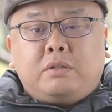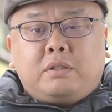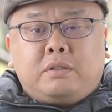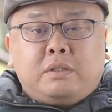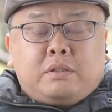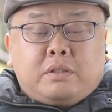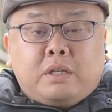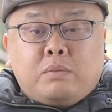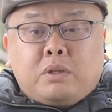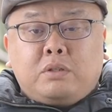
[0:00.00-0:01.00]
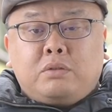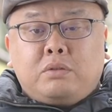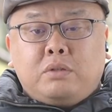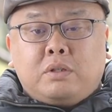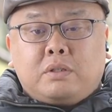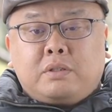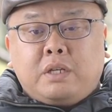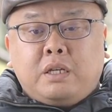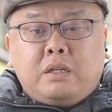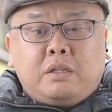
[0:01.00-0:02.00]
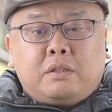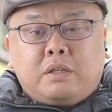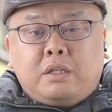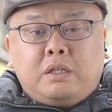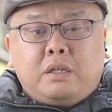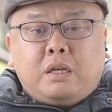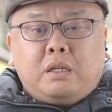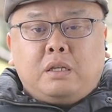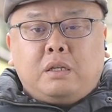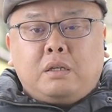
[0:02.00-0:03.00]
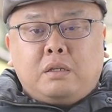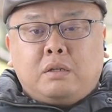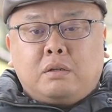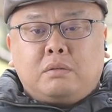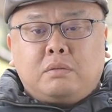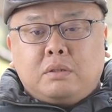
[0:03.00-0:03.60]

You, you're seeing what you, you're seeing. There's any any you know